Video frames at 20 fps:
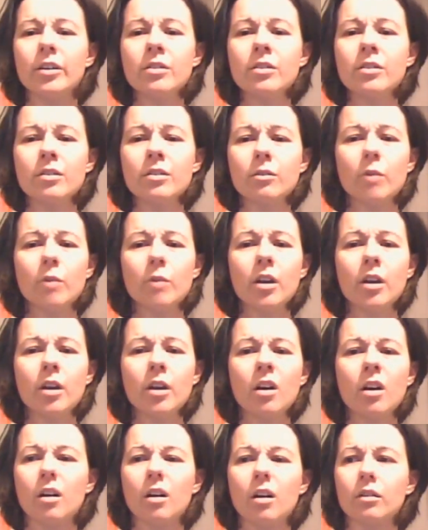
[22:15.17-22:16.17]
you could,
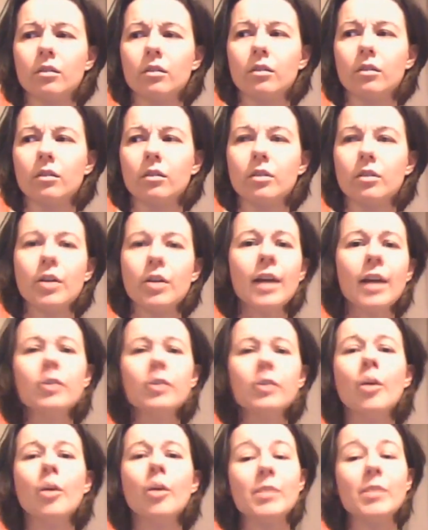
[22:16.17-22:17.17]
why not?
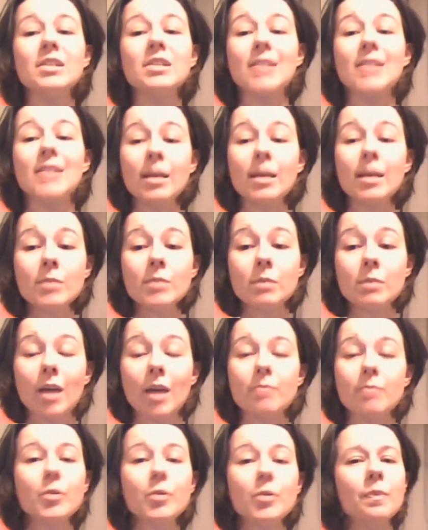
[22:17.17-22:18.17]
Yeah, it will not be the
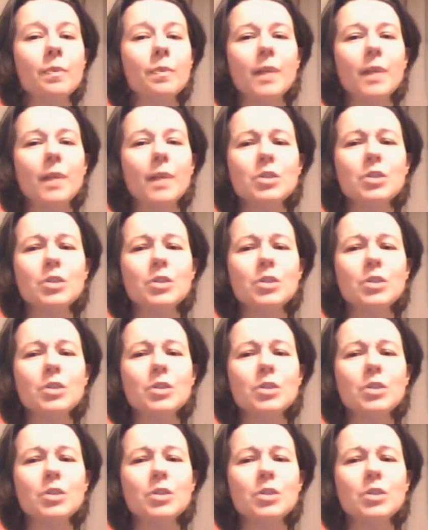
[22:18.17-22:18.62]
same as mine,